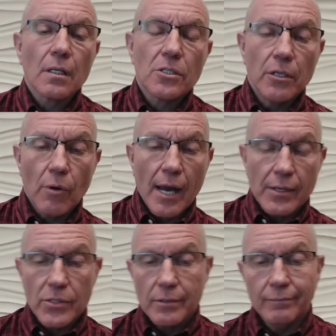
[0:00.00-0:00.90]
she
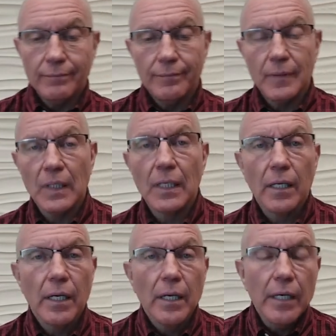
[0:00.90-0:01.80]
writes,
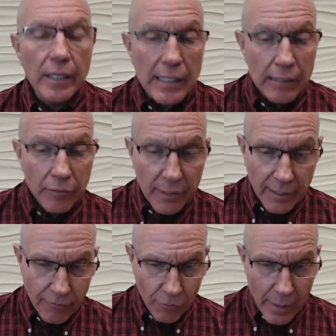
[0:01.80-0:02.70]
even
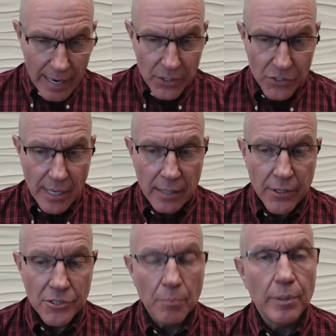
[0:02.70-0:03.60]
if race had
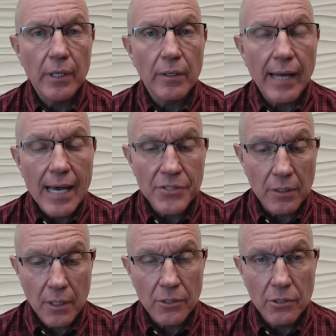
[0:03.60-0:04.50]
disappeared as an
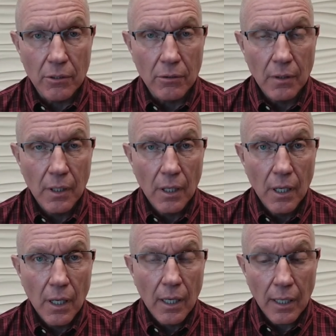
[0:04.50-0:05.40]
issue,
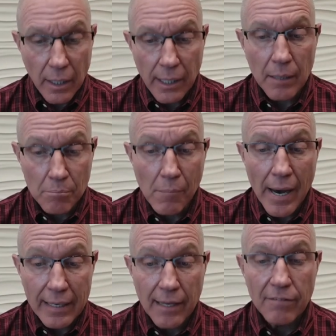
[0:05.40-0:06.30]
King
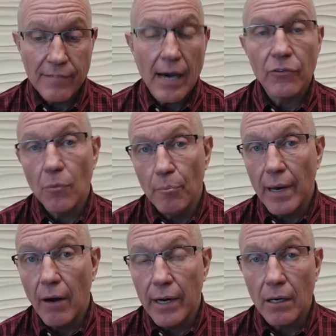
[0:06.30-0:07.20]
might have found the
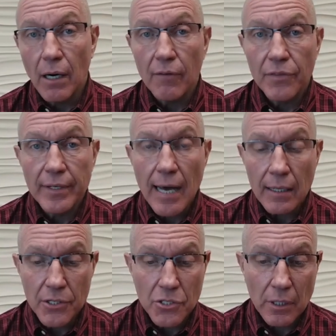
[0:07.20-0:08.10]
barrier of
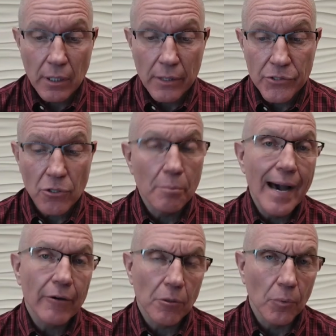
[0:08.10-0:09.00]
theology
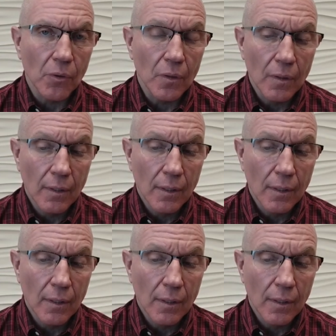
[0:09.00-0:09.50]
insurmountable.